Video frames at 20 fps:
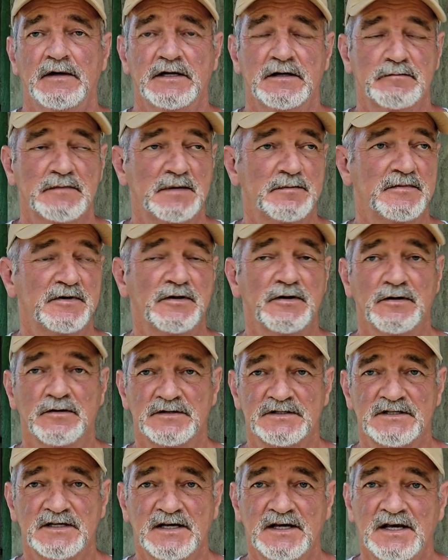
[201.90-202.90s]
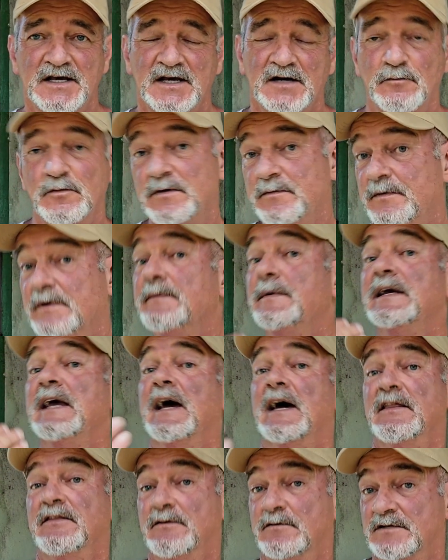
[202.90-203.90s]
You remember those? We
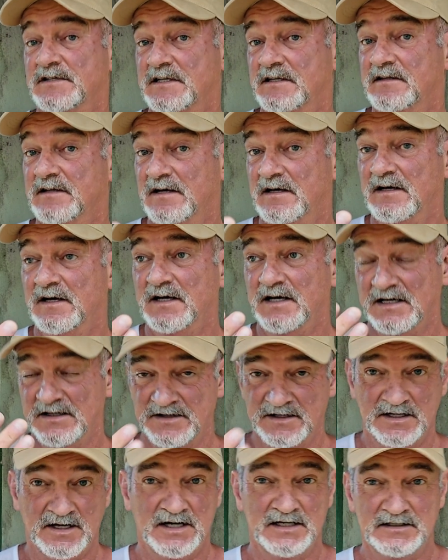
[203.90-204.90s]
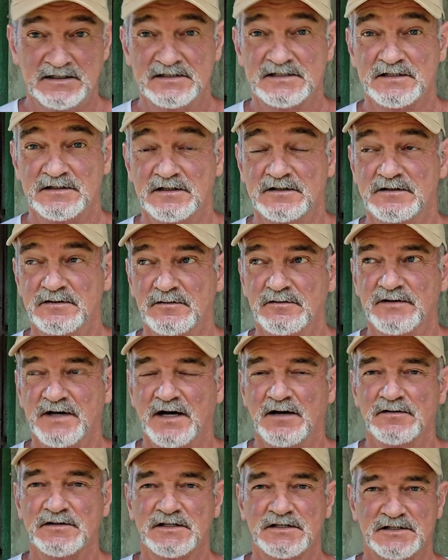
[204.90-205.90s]
had those in the 90s and the
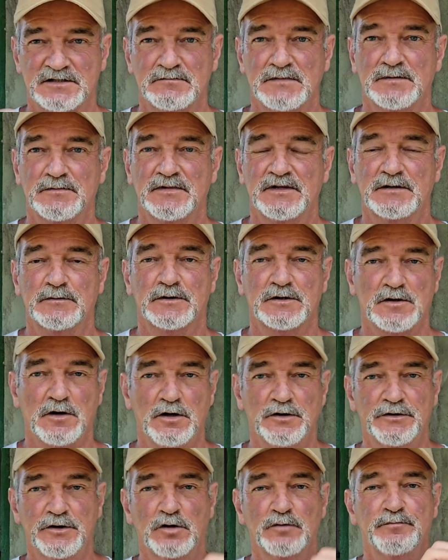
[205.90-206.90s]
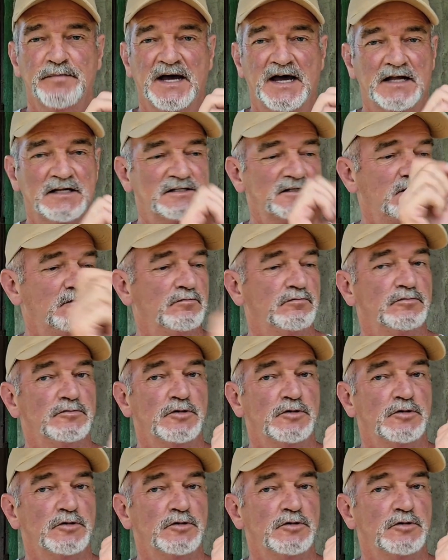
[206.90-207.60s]
2000s. You remember they were called notepads.